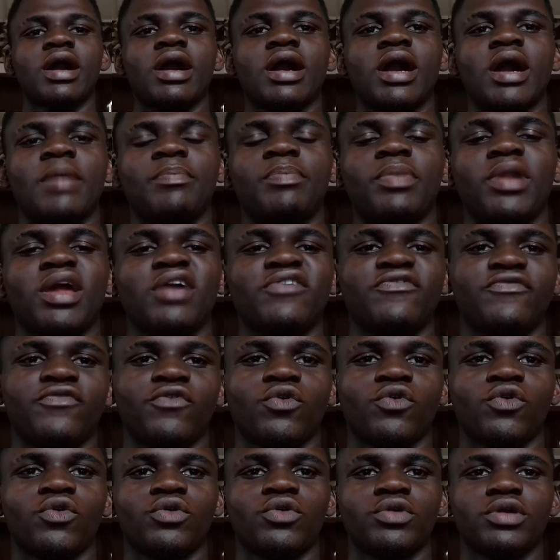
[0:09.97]
apply
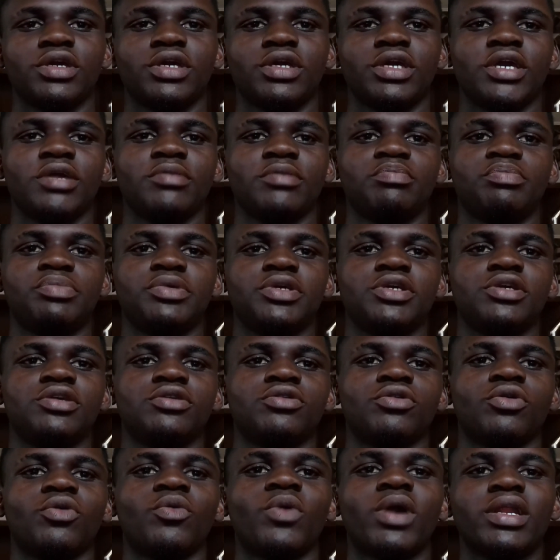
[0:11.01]
for AMP
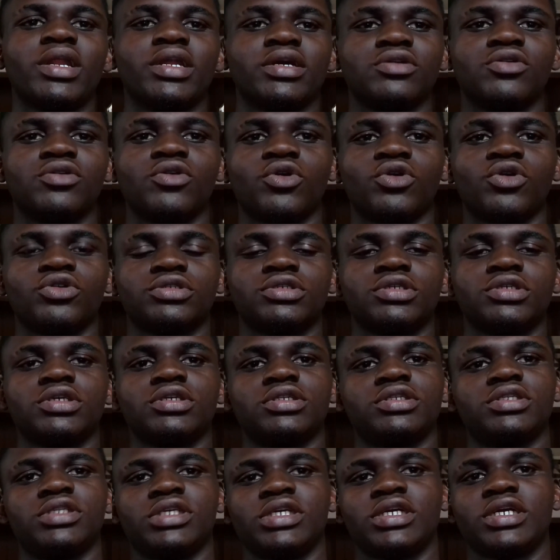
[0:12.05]
or why they got
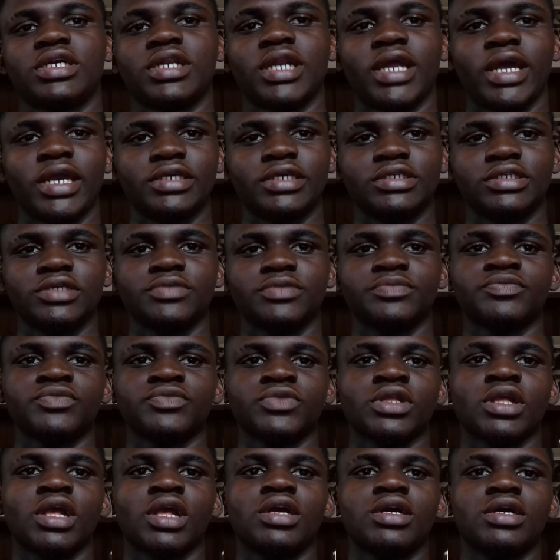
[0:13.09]
declined.
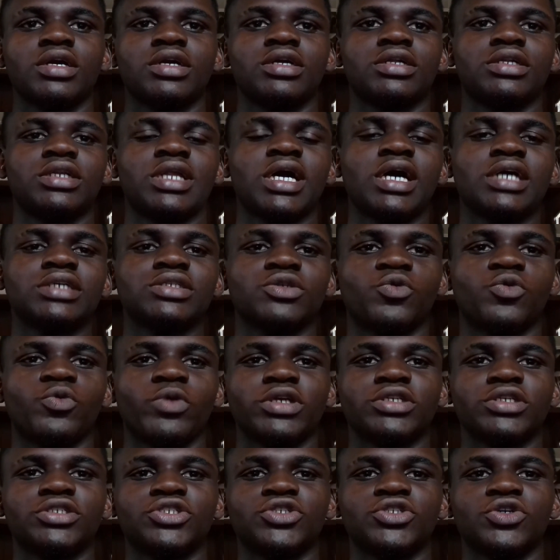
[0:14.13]
That's a
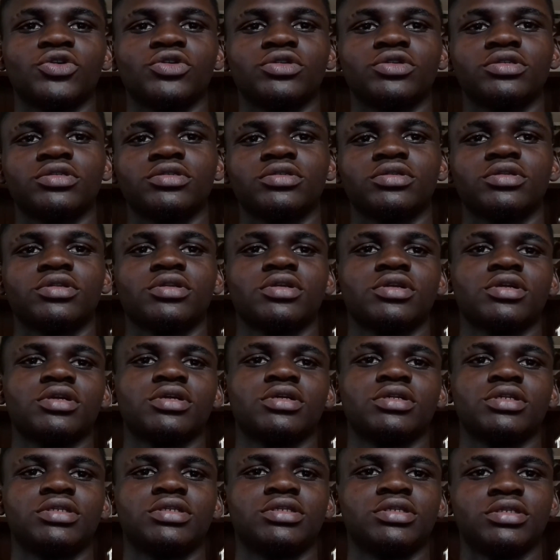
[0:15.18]
question
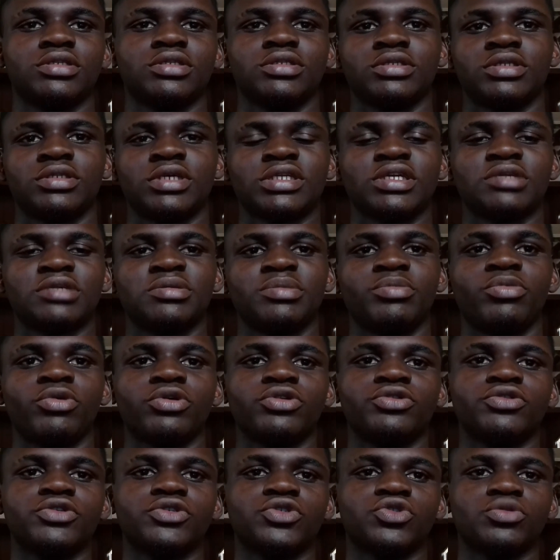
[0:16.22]
that has been
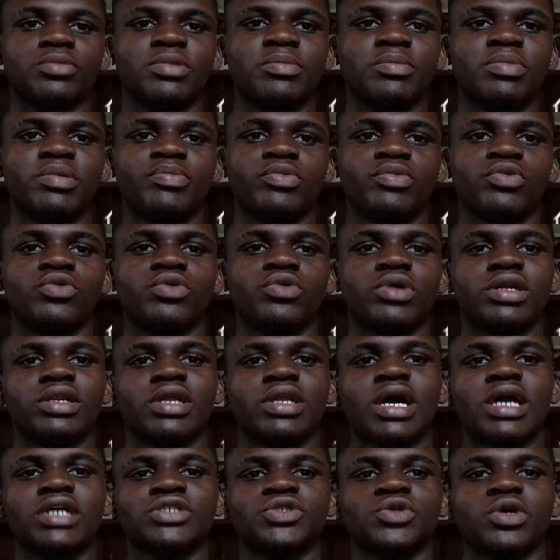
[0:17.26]
bothering so many people and
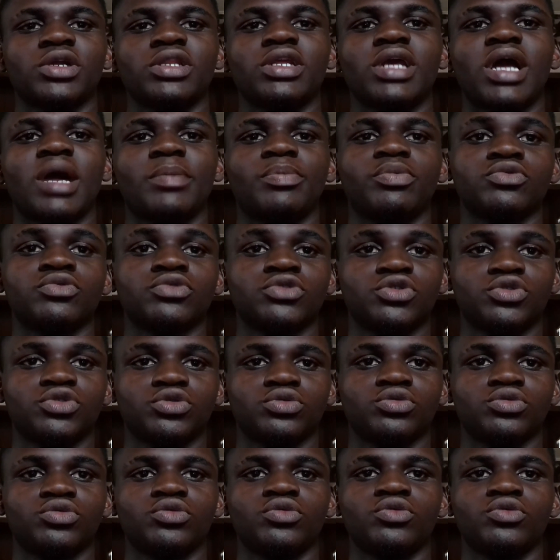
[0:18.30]
actually happened
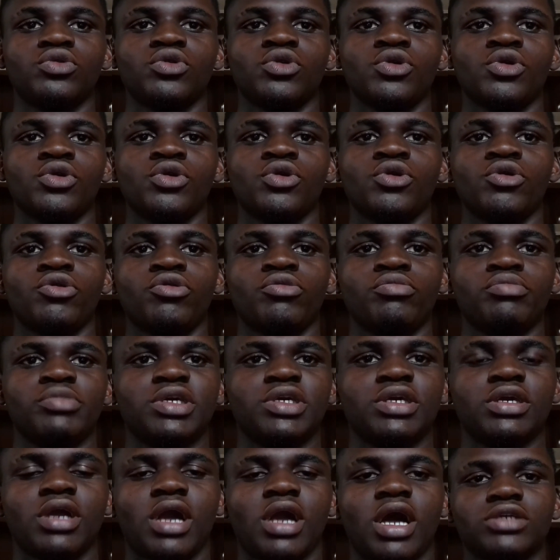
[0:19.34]
to
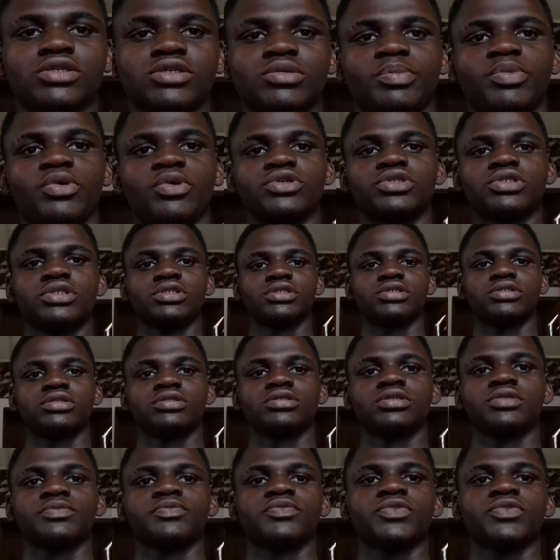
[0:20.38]
me as a person.